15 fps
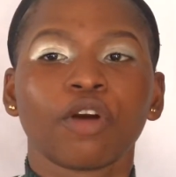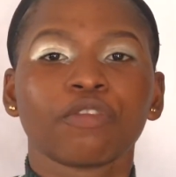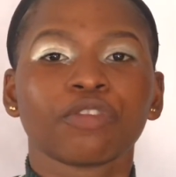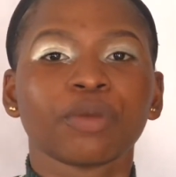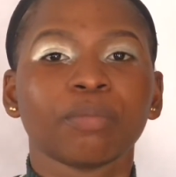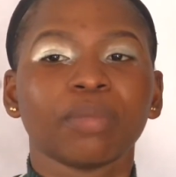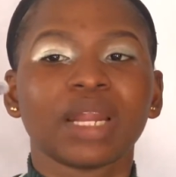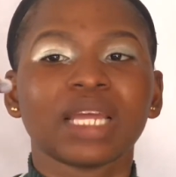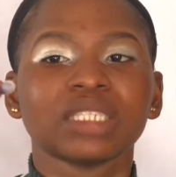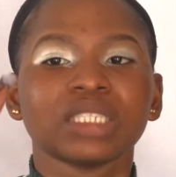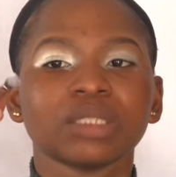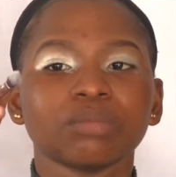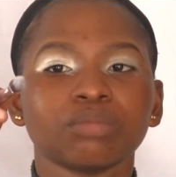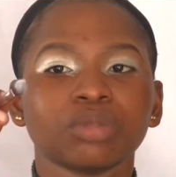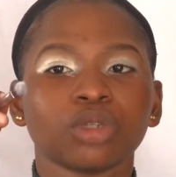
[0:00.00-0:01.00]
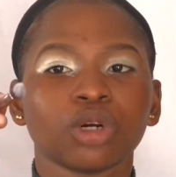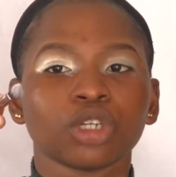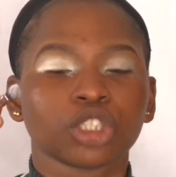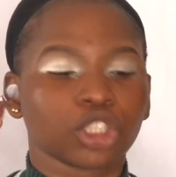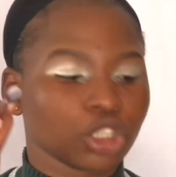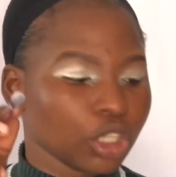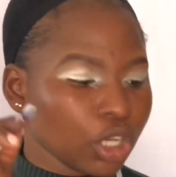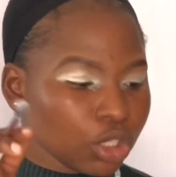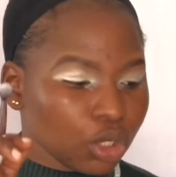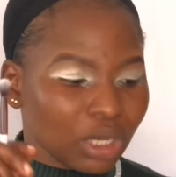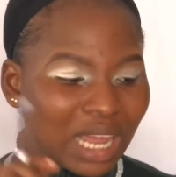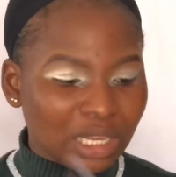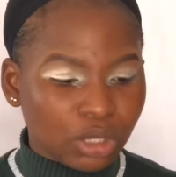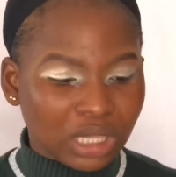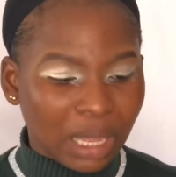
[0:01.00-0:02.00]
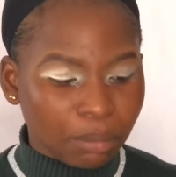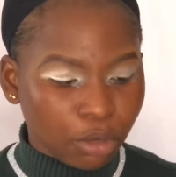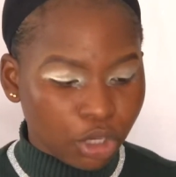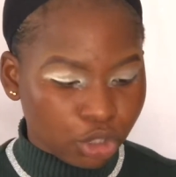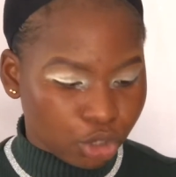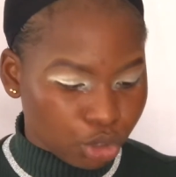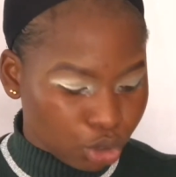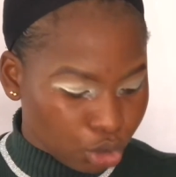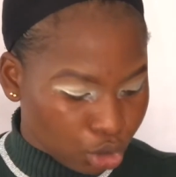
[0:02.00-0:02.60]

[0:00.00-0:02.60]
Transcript: blending brush. So that's what I'm going to use